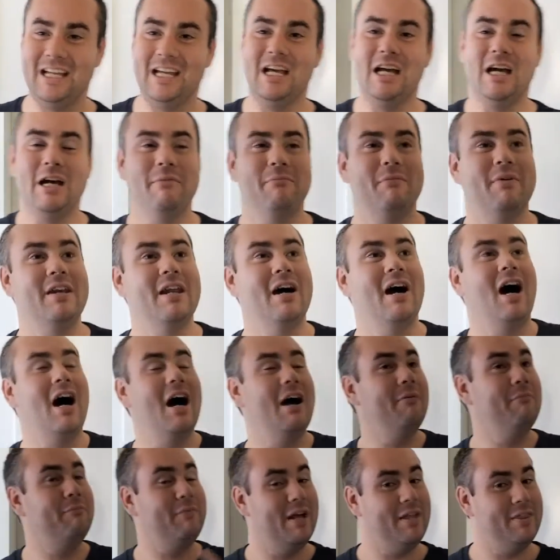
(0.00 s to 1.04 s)
But now I am
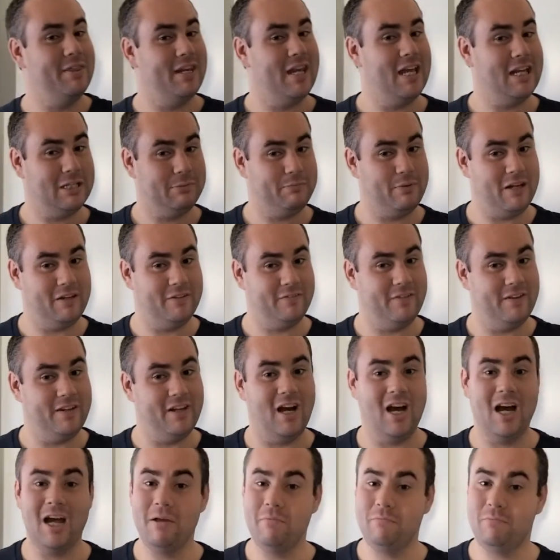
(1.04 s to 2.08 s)
playing the next best thing. I
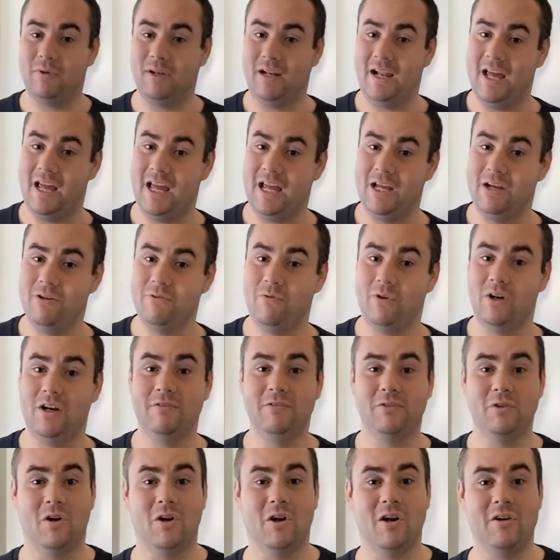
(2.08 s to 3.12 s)
am playing one of
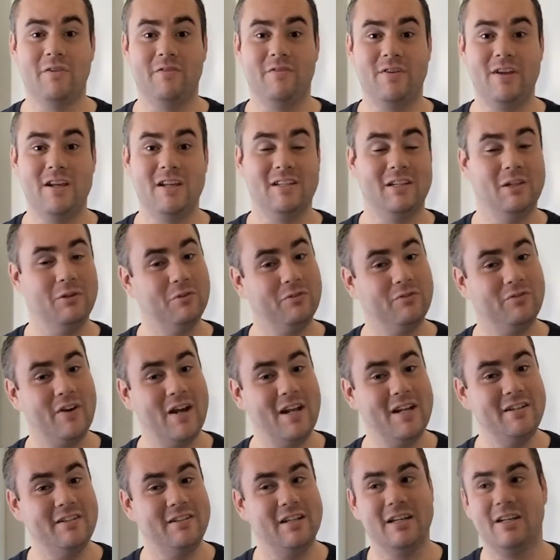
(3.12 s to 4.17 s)
Dorothy's little friends
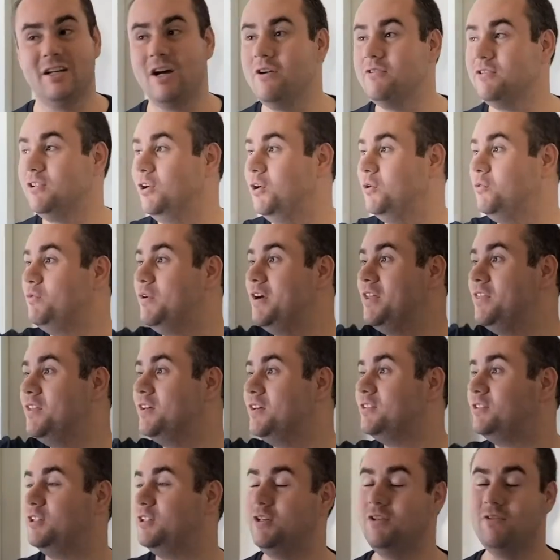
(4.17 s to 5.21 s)
that goes along with her
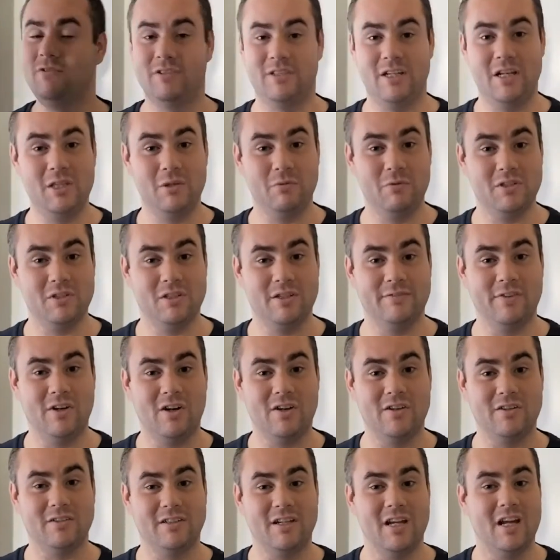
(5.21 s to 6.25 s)
to see The Wizard of Oz.
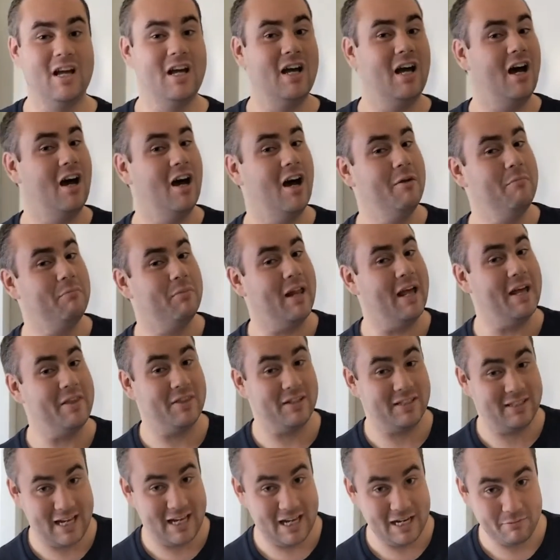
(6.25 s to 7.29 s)
I'm playing the
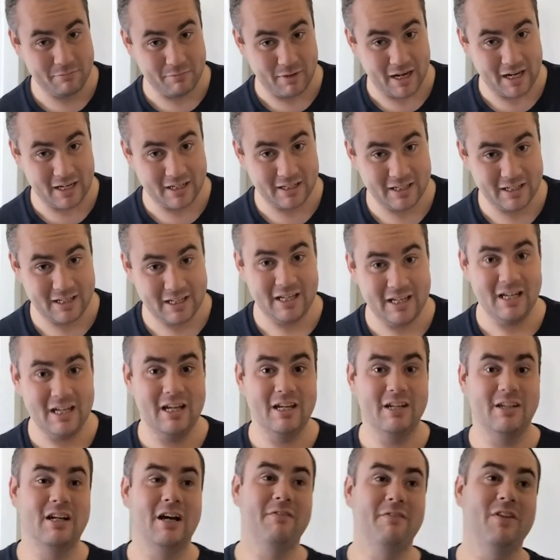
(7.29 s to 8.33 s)
Tin Man.
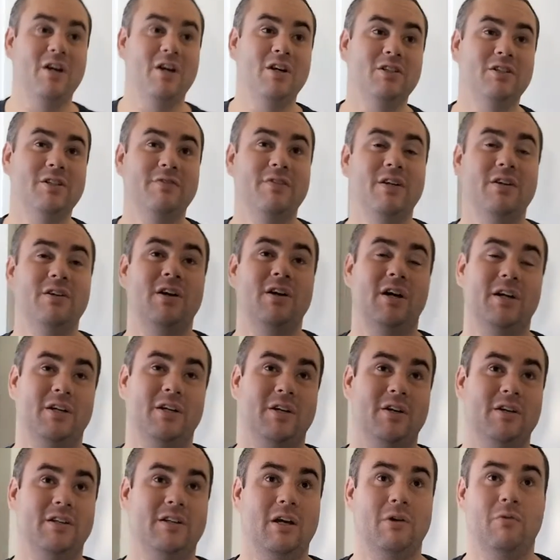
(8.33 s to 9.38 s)
Now, for those of you are curious,
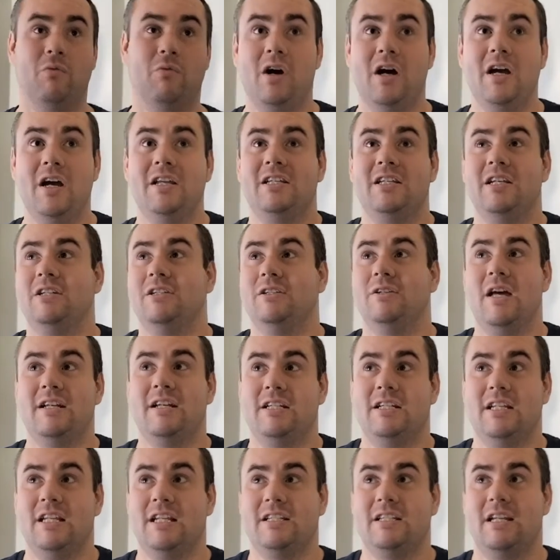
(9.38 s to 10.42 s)
like, why is he mentioning
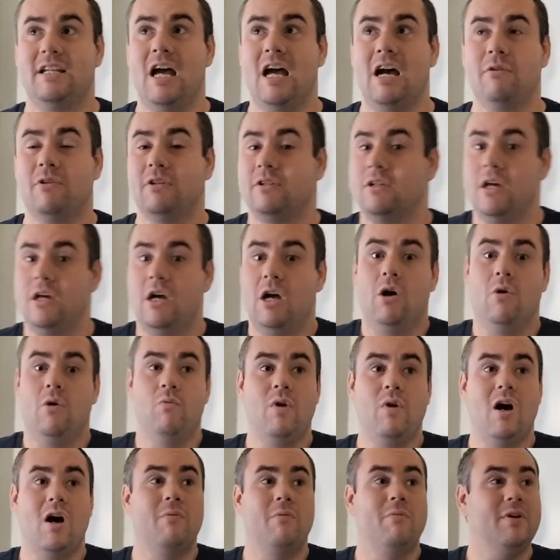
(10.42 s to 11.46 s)
this now? Because,
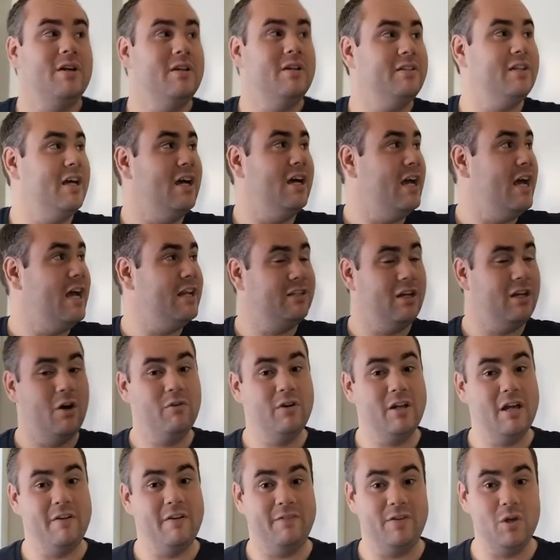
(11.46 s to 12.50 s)
well, because it's only a
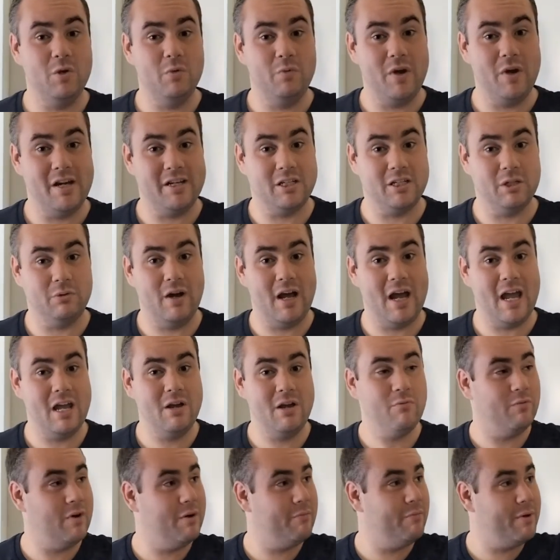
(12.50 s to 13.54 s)
few weeks away
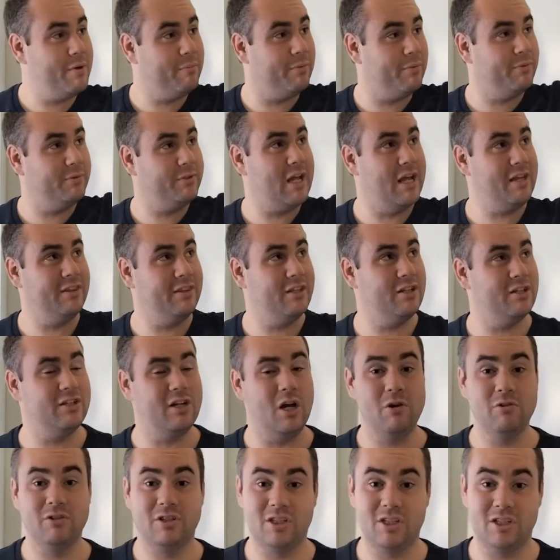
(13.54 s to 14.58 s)
when we take this show
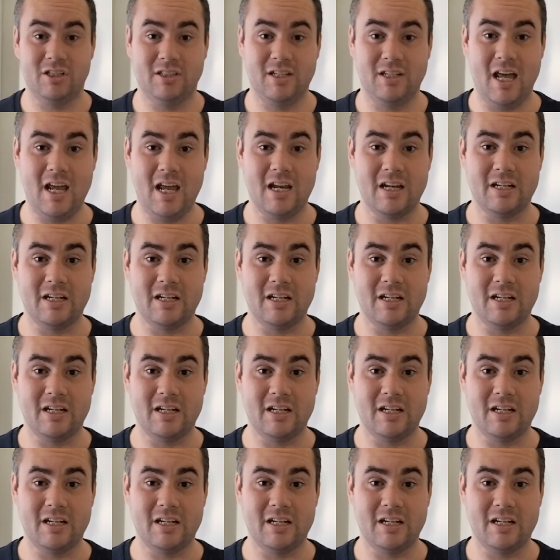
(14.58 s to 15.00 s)
to the stage.